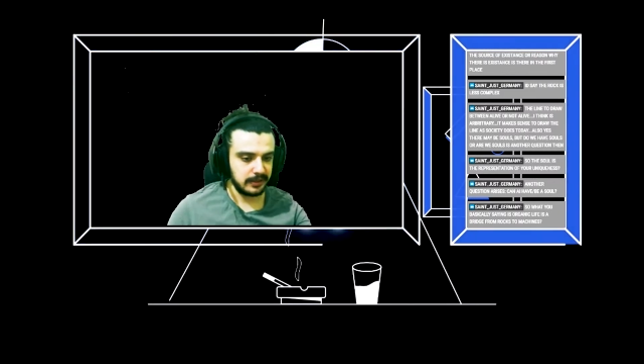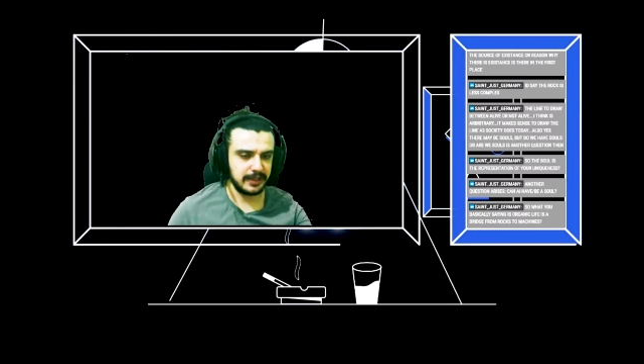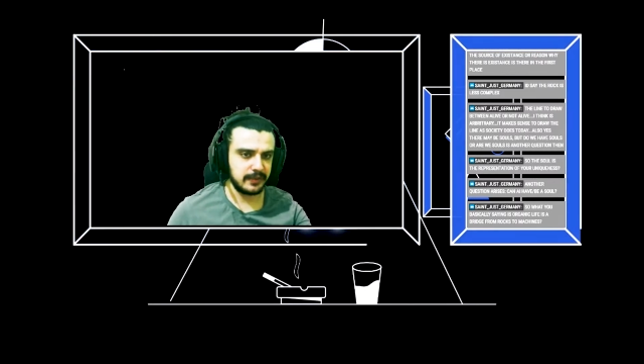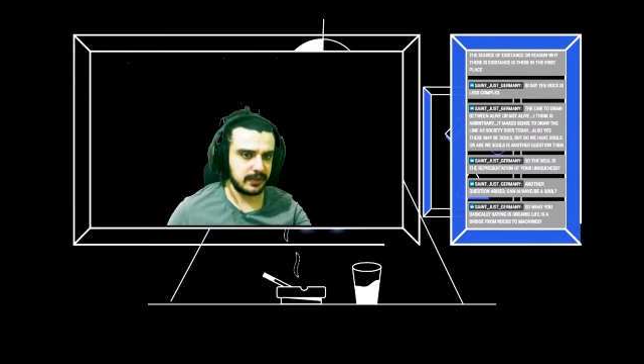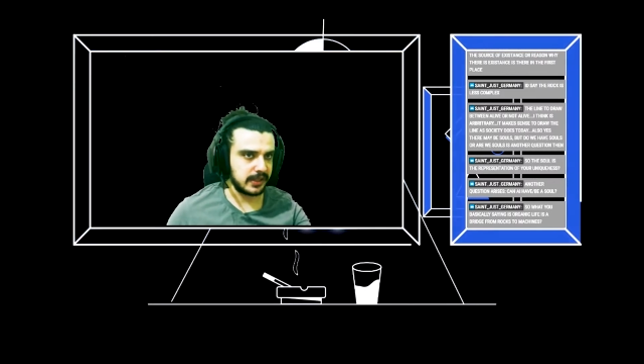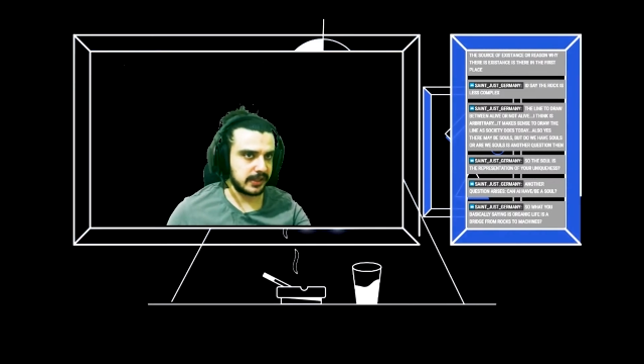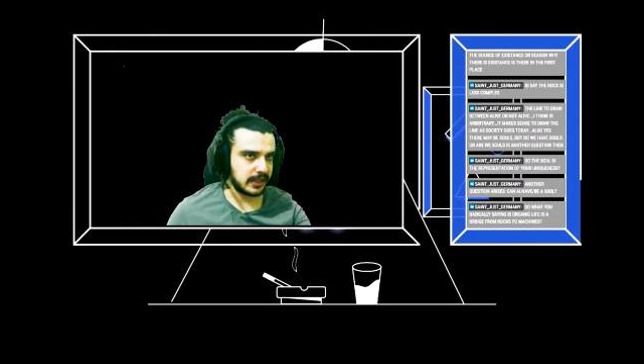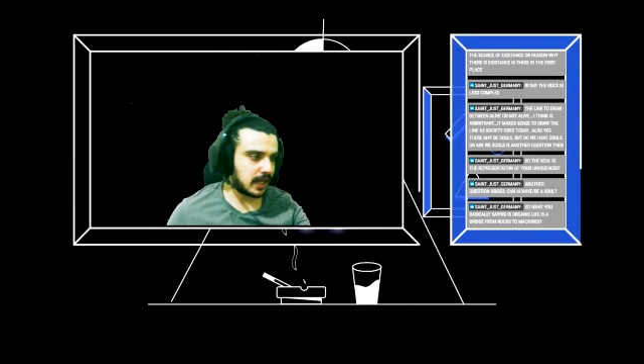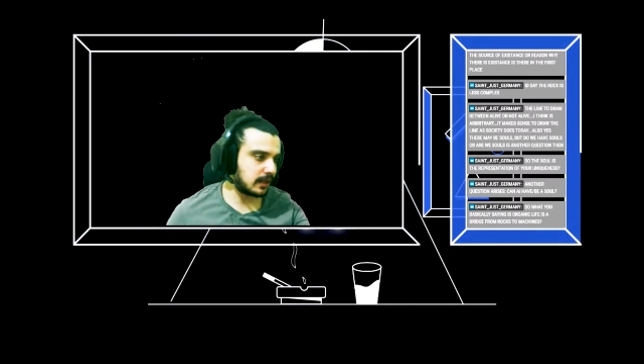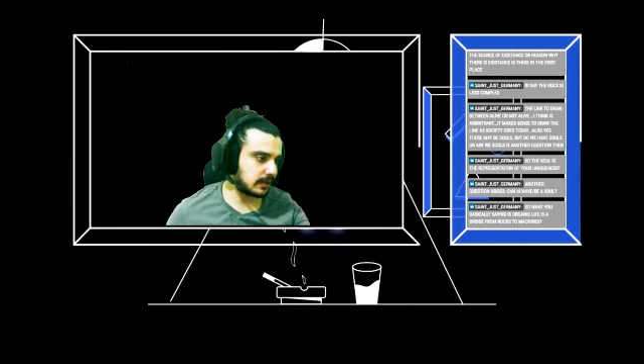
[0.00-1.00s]
even this
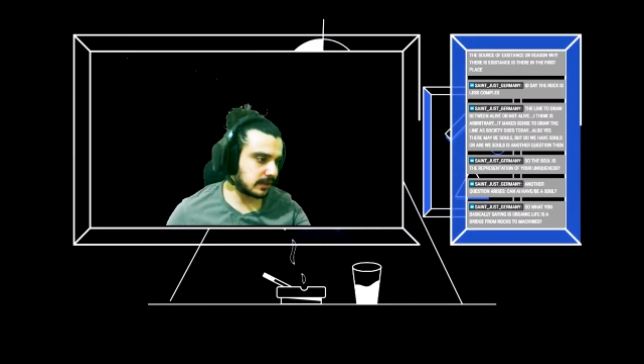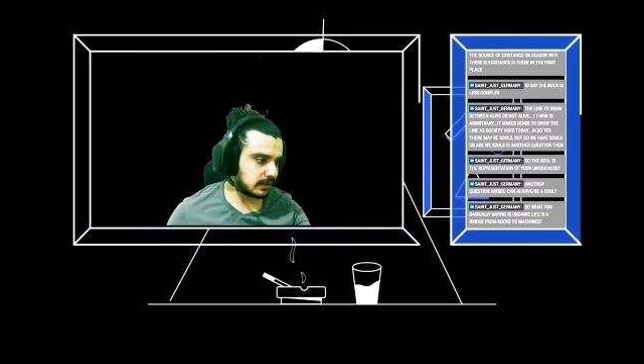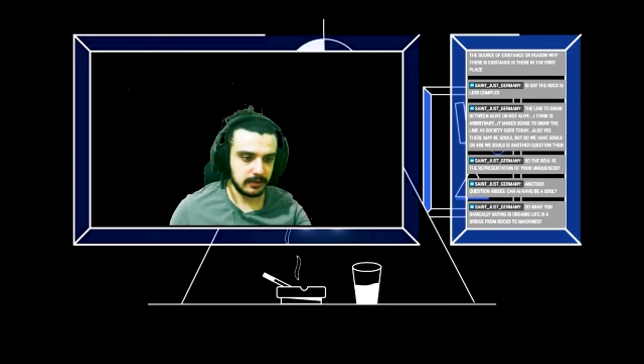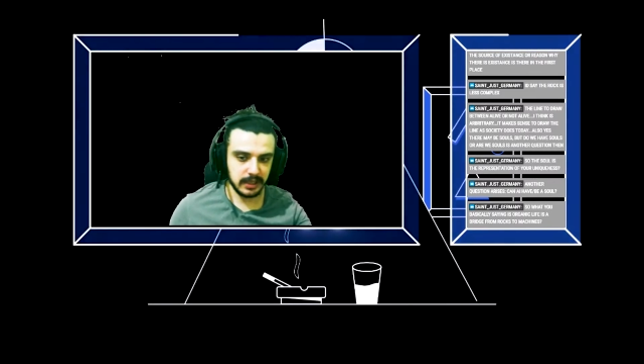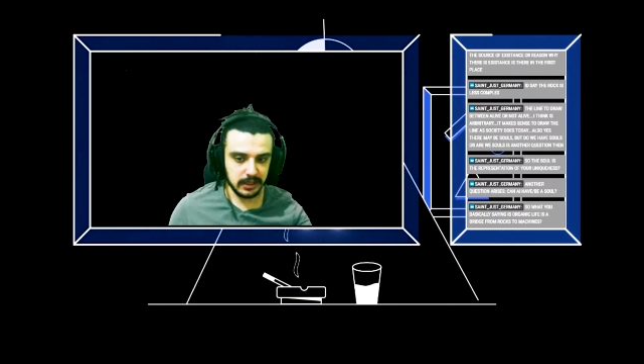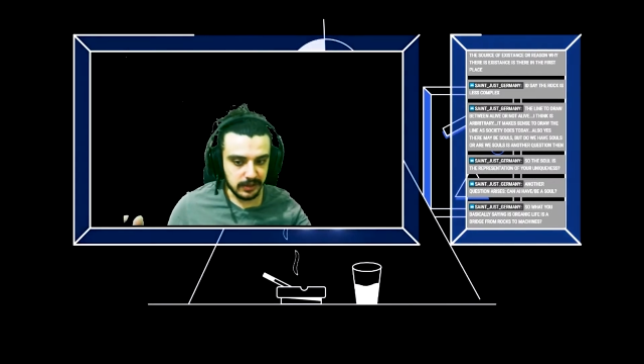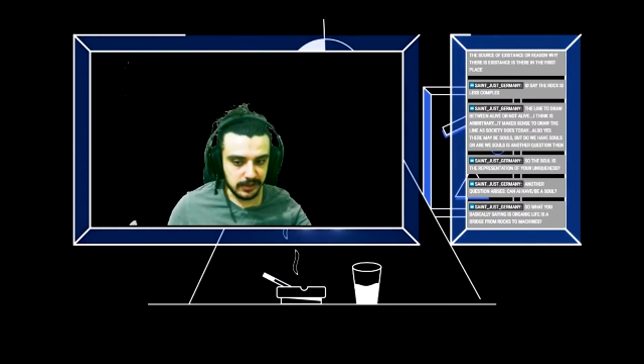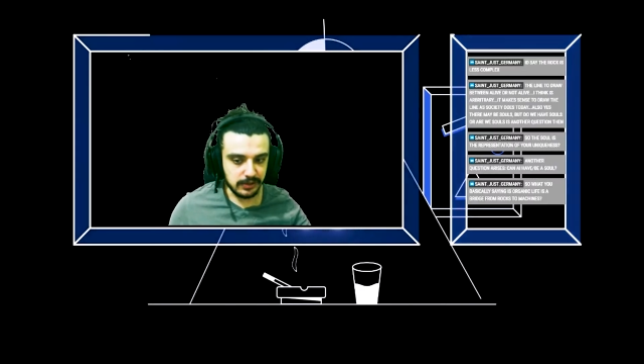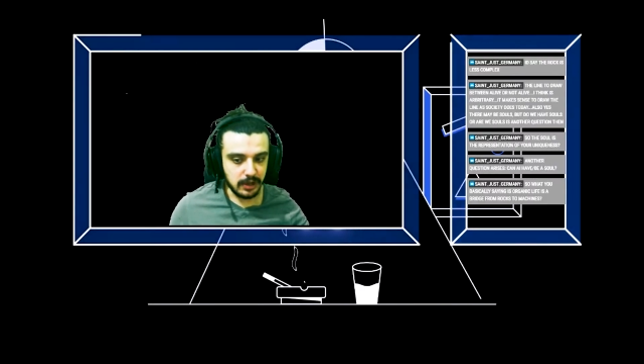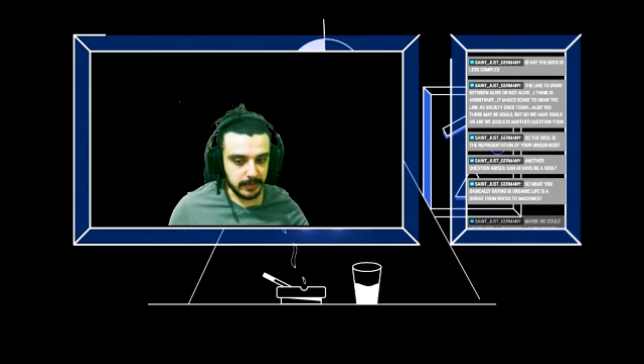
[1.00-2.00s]
galaxy, it
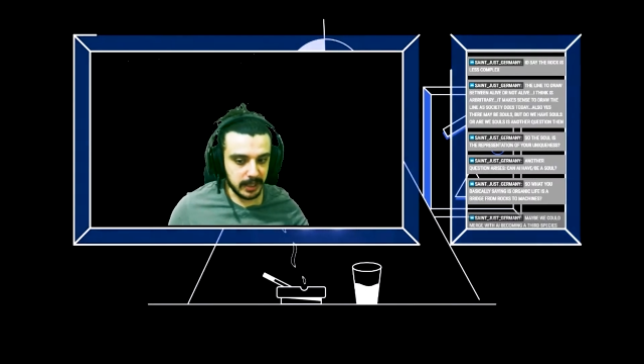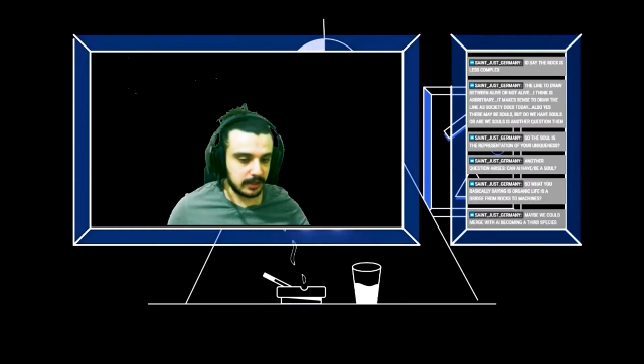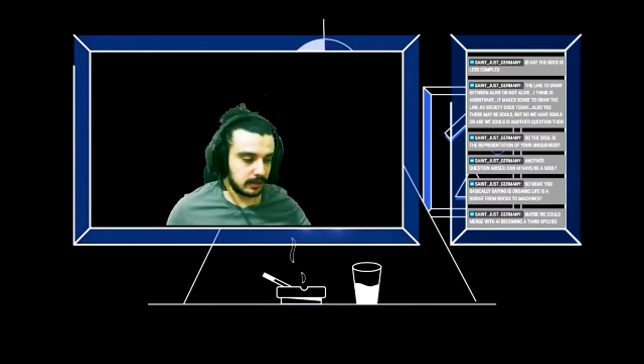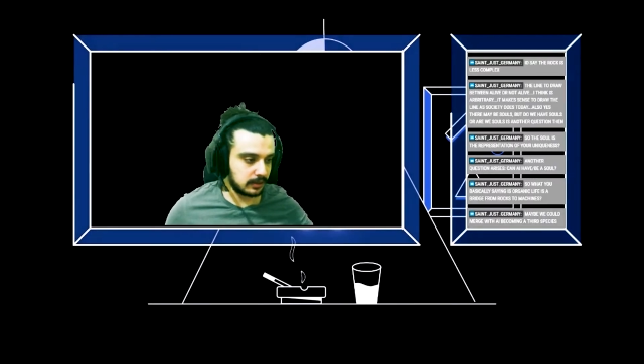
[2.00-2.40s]
does not matter.